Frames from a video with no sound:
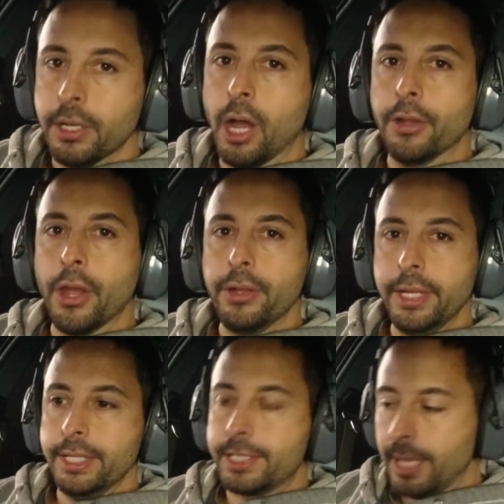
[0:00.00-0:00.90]
Now I don't
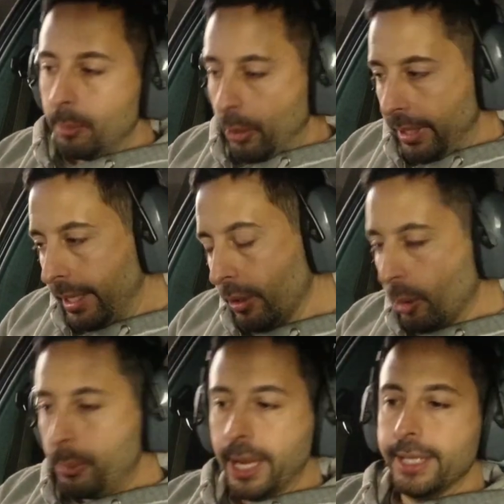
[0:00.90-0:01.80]
need somebody
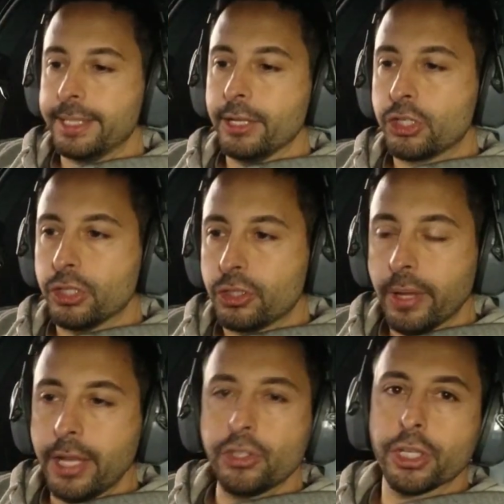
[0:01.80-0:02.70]
or pay attention
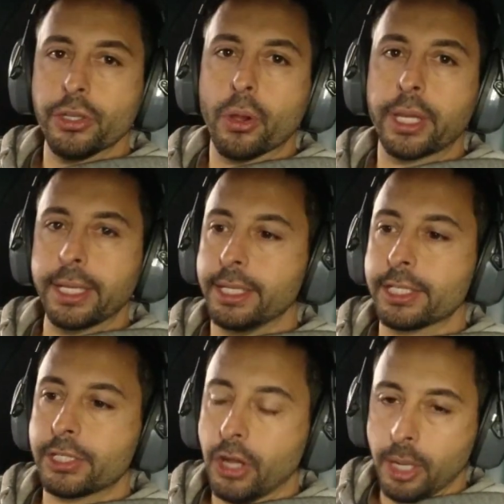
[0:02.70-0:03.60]
to engine knocking
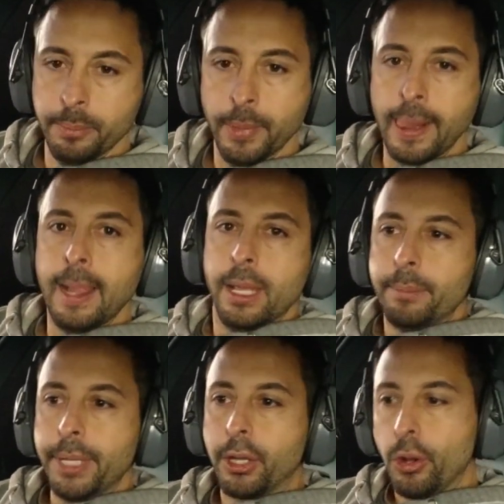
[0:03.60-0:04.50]
this time,
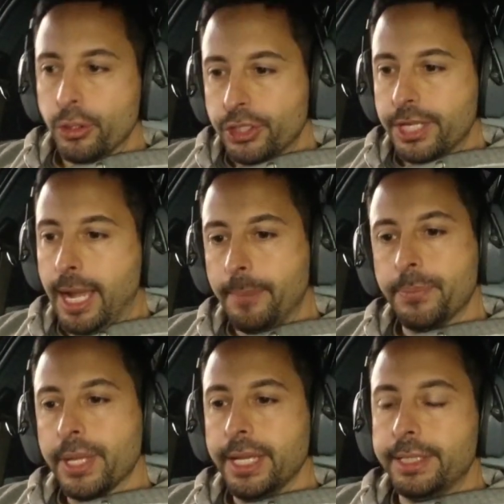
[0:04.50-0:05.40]
because
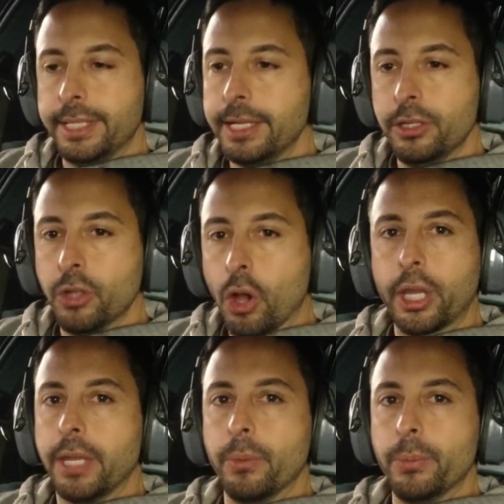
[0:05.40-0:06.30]
it didn't
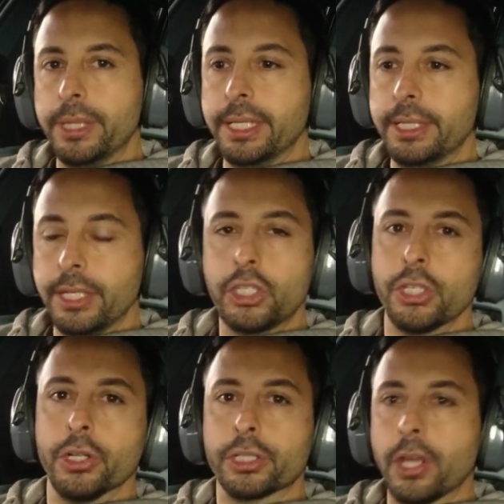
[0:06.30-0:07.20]
knock even with the
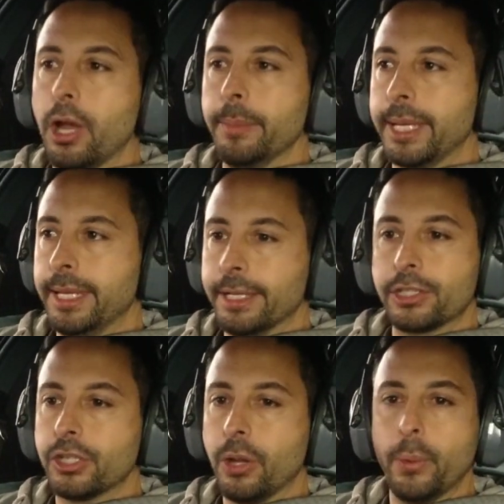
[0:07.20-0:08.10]
additional timing in
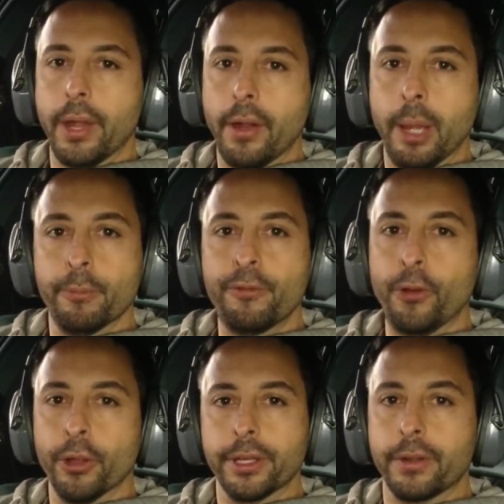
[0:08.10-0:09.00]
it. So where I'm
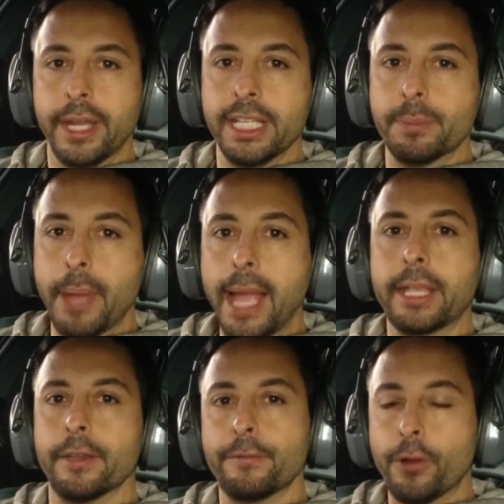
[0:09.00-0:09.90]
4 degrees
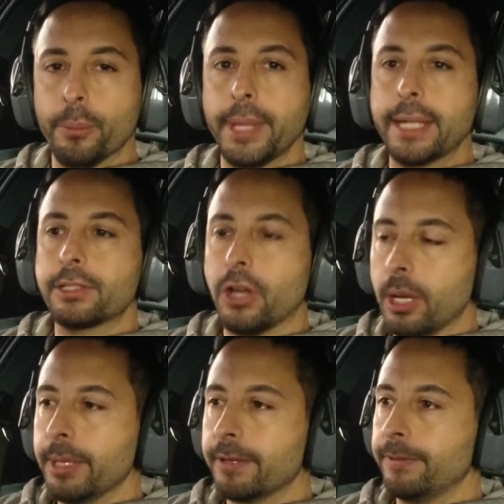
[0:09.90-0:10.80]
back from that
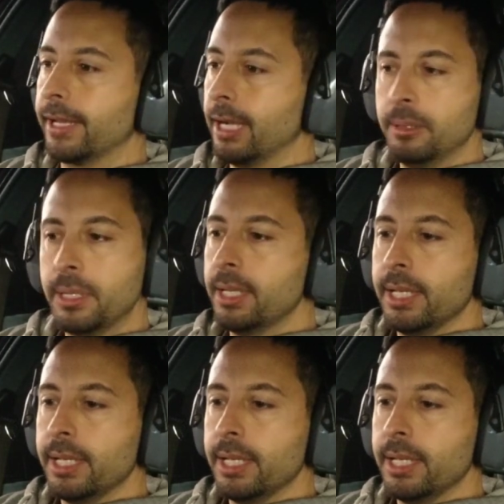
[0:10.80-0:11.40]
timing figure,